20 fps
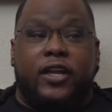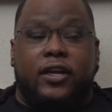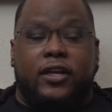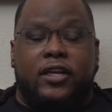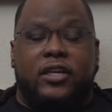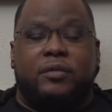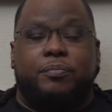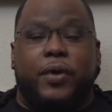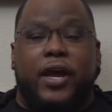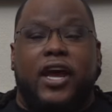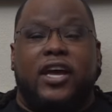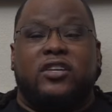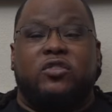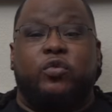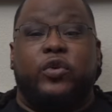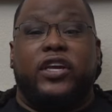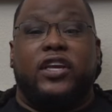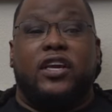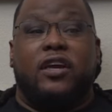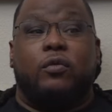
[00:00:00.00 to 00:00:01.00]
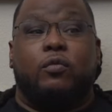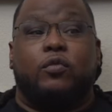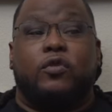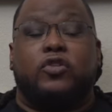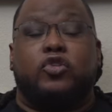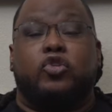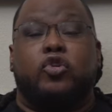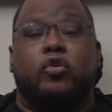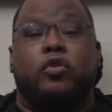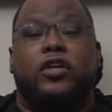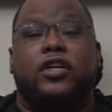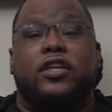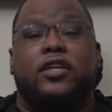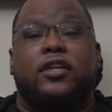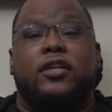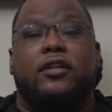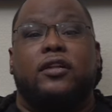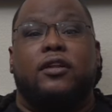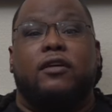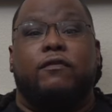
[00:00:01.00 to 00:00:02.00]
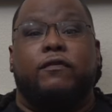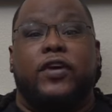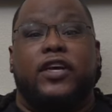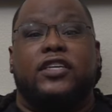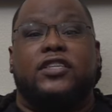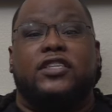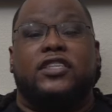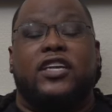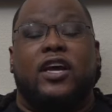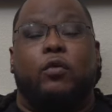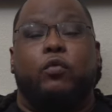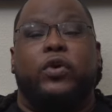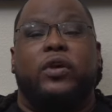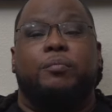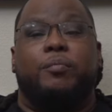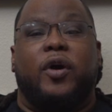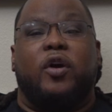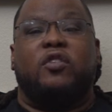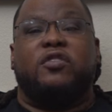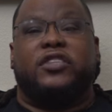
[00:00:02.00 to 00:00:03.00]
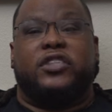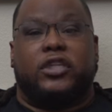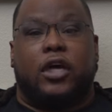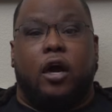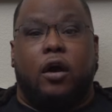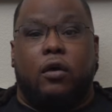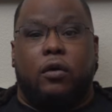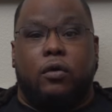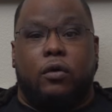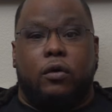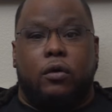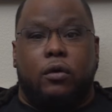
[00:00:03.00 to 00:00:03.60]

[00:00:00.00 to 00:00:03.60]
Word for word: this past weekend was truly the vision that we both saw.